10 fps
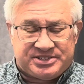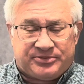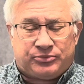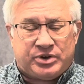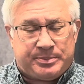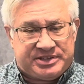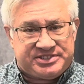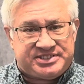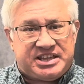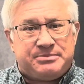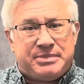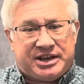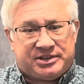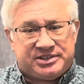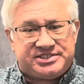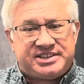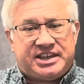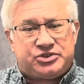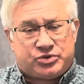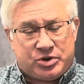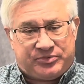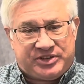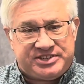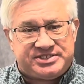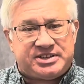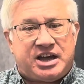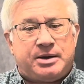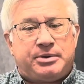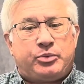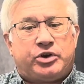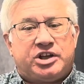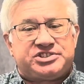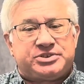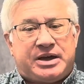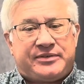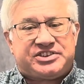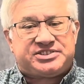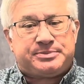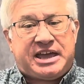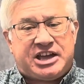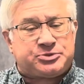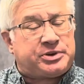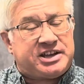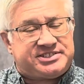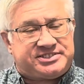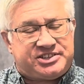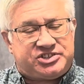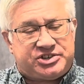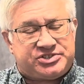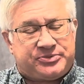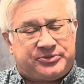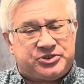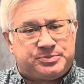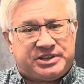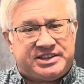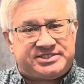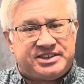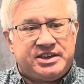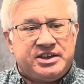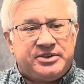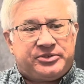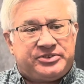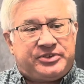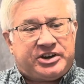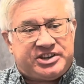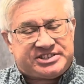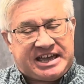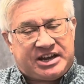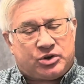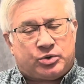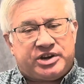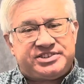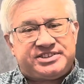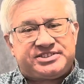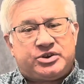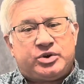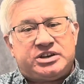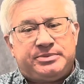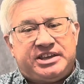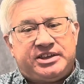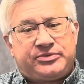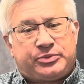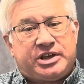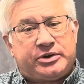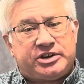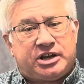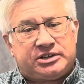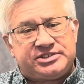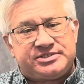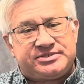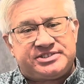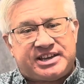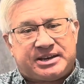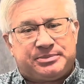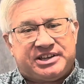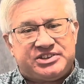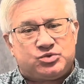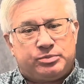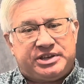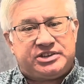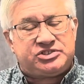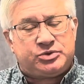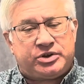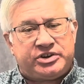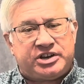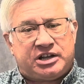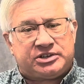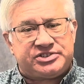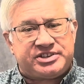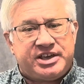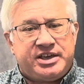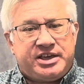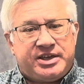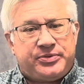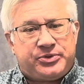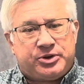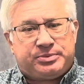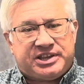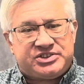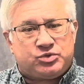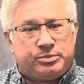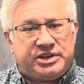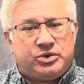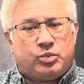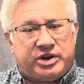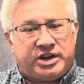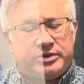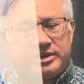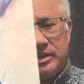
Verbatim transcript: of ribbons and medals and trophies, uh, but we're also having some cash prizes this year. So first place for various categories is going to be $300, second place will be $200, and third place will be $100.